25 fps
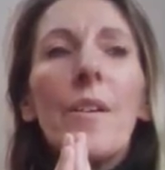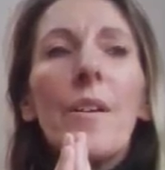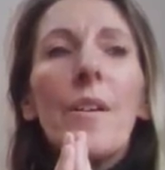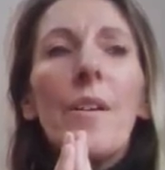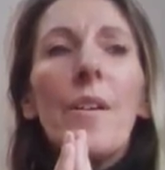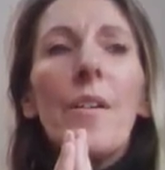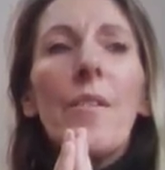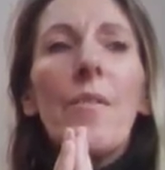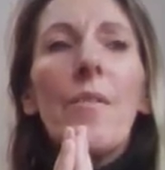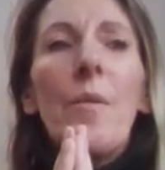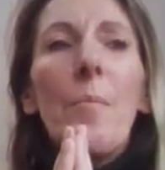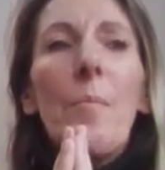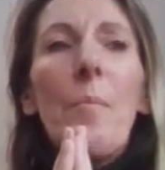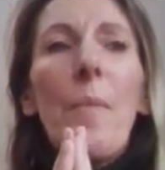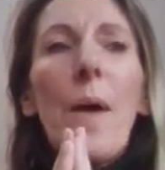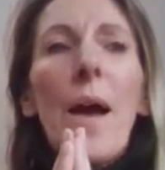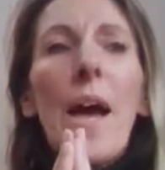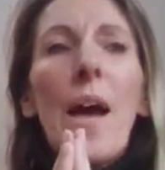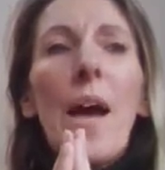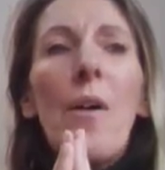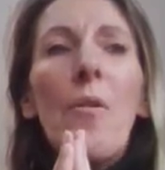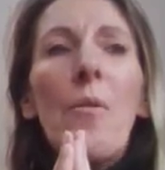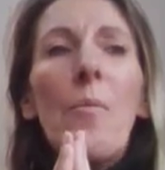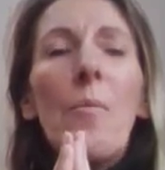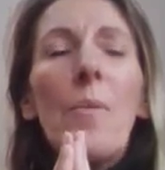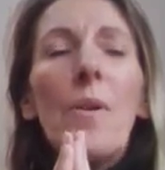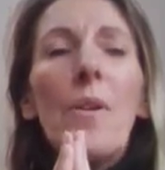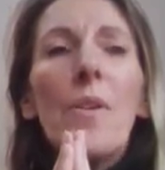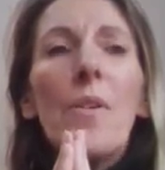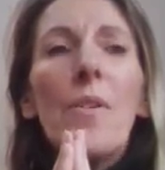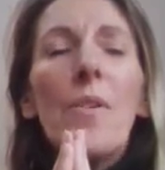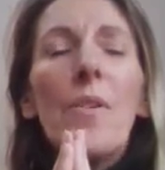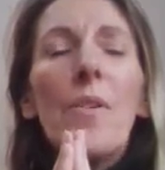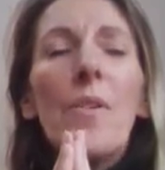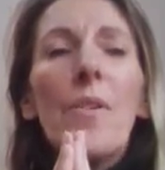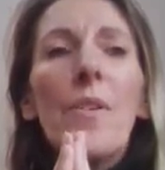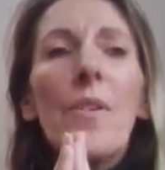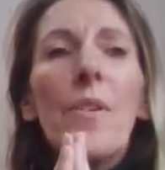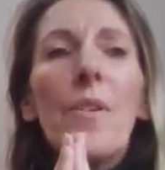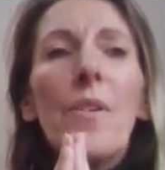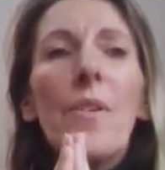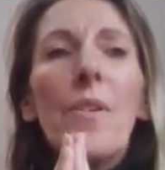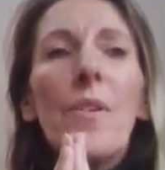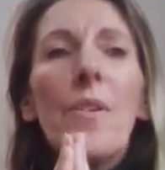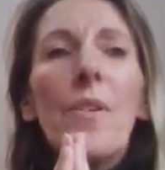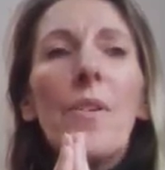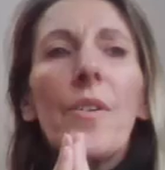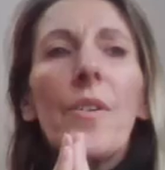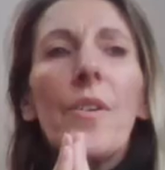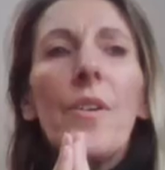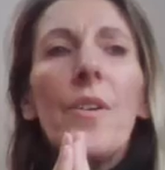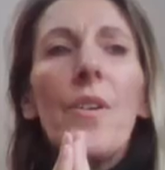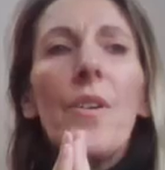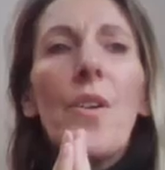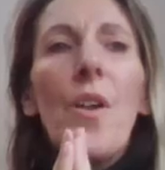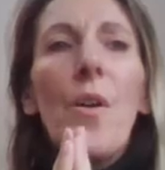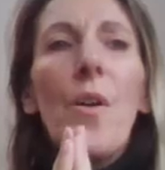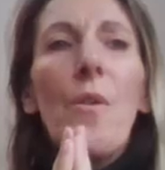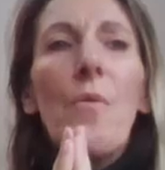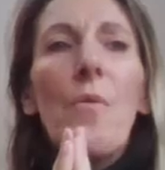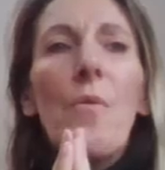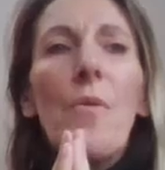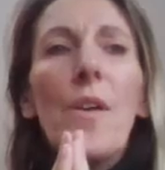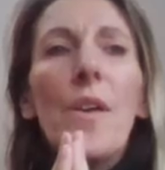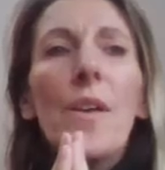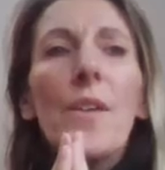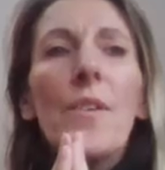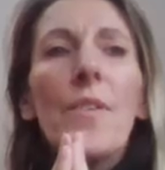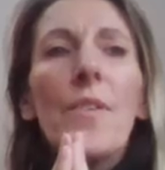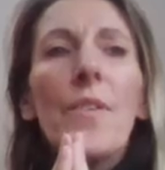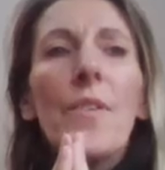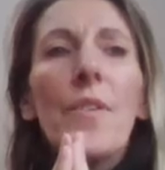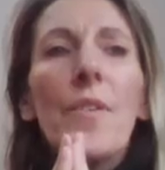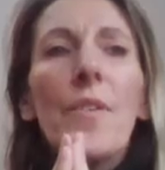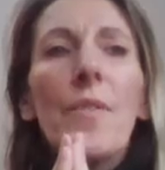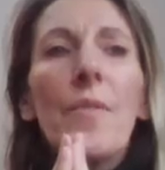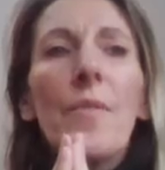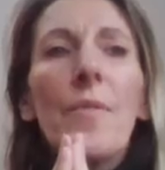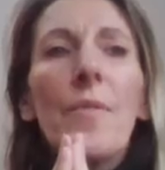our empowerment to know this.